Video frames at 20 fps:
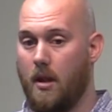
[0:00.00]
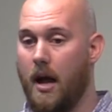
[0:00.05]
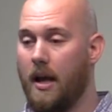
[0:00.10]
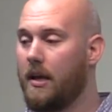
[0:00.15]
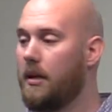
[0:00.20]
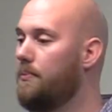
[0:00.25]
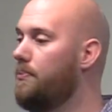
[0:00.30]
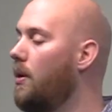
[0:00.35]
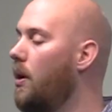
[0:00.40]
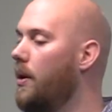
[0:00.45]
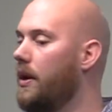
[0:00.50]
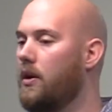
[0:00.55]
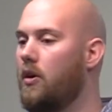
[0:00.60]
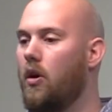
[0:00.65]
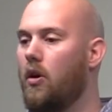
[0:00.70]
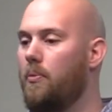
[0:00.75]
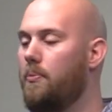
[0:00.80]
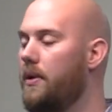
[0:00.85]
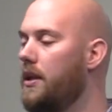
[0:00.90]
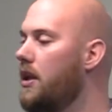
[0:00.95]
I could probably
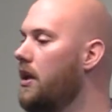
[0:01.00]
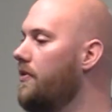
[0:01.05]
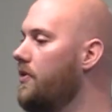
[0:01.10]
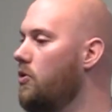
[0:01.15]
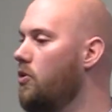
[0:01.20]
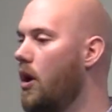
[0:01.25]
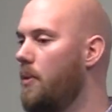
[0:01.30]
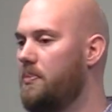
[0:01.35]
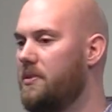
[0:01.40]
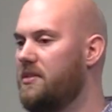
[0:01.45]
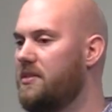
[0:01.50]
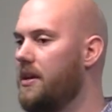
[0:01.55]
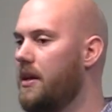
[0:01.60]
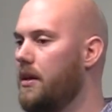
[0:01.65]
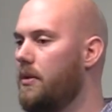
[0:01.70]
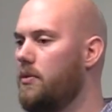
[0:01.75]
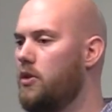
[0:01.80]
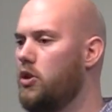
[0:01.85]
call many of you up and say,